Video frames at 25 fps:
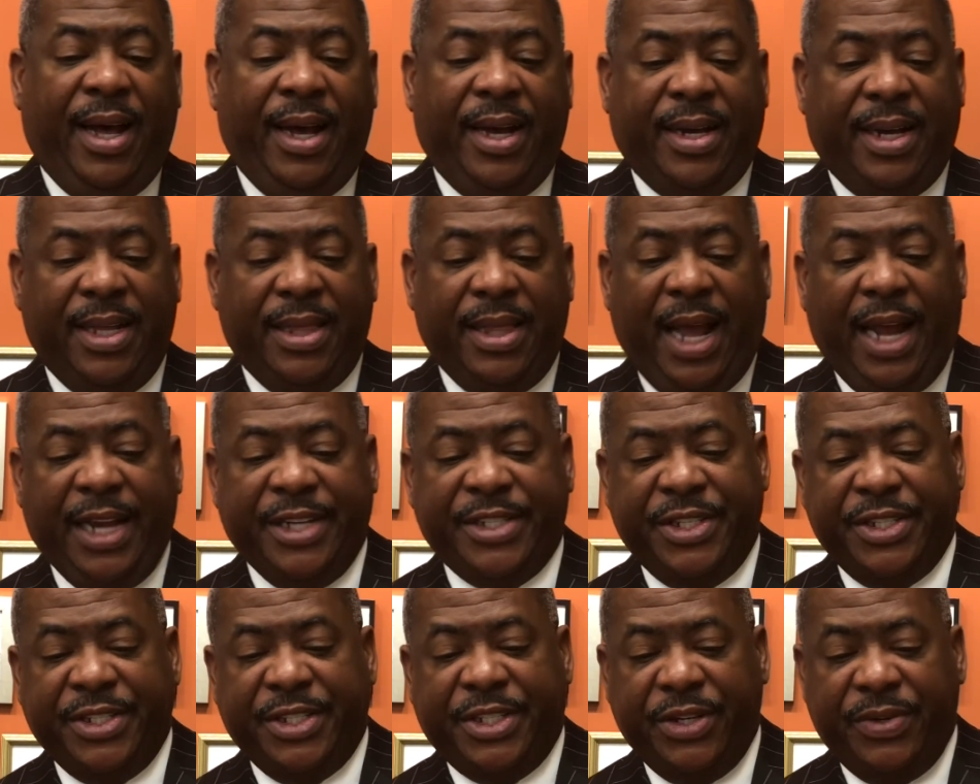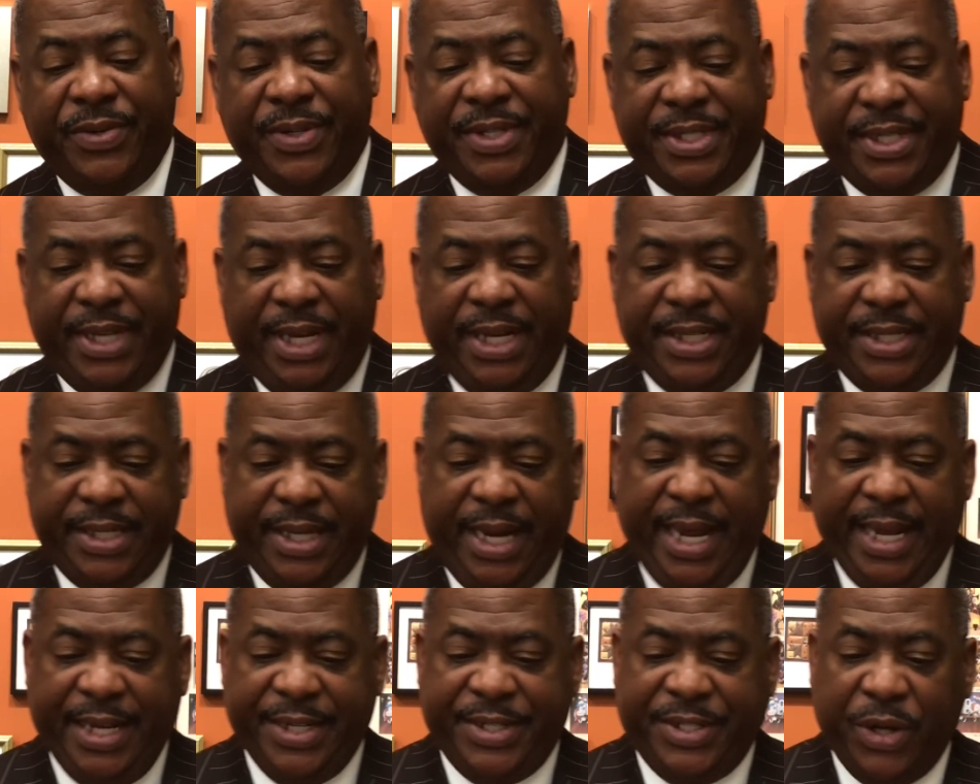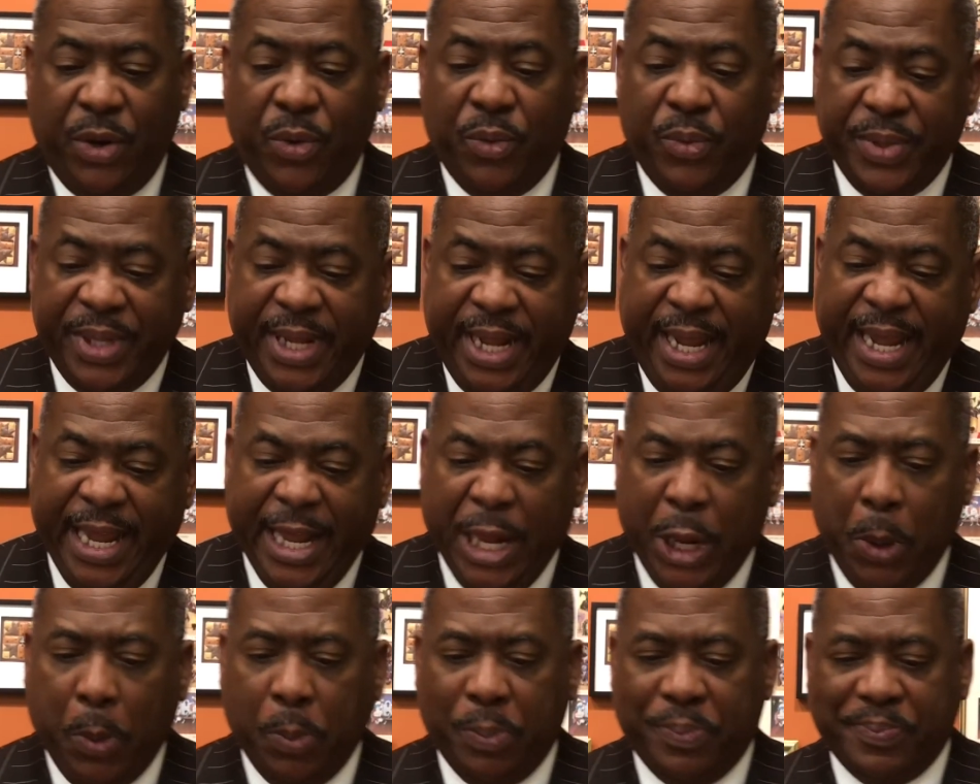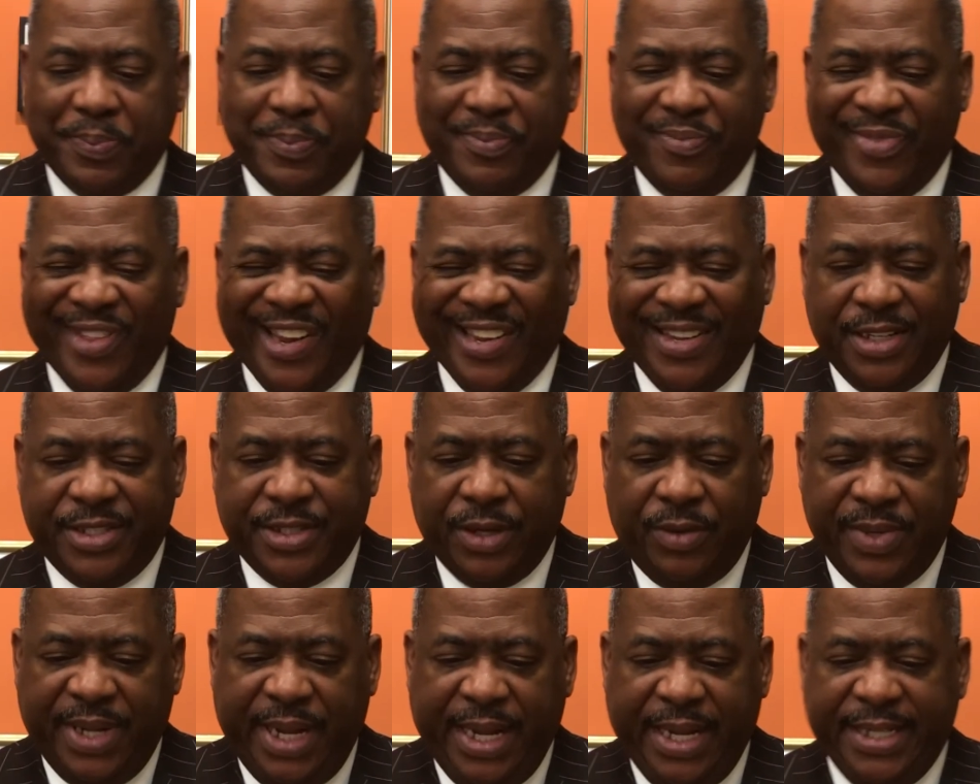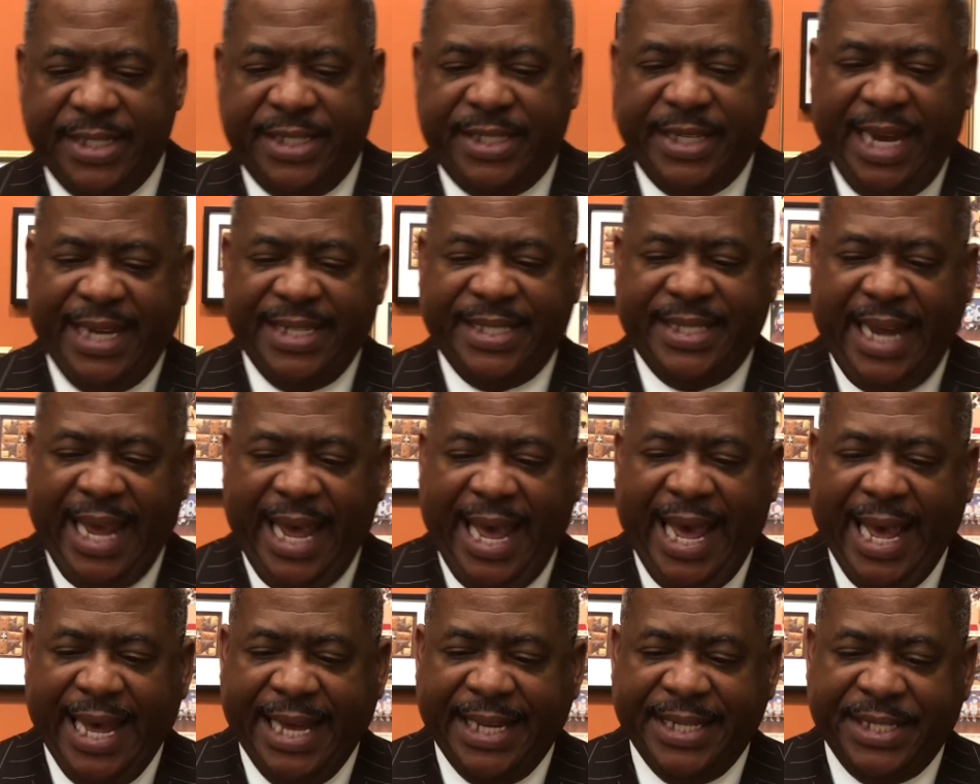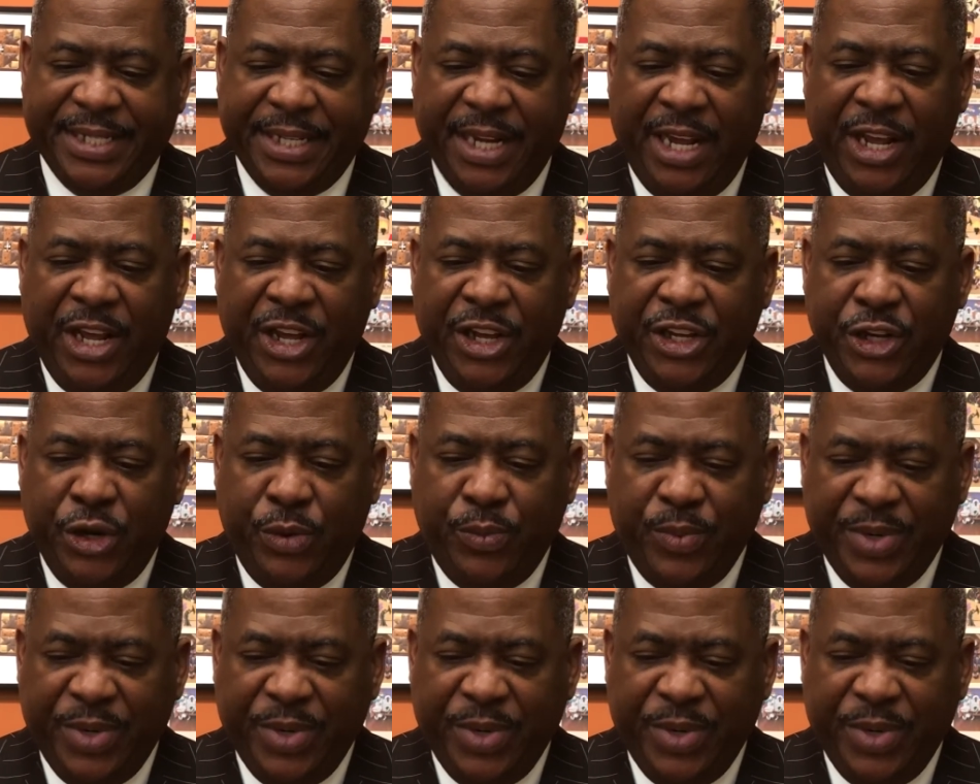Colossians 2 and 6 says, So then, just as you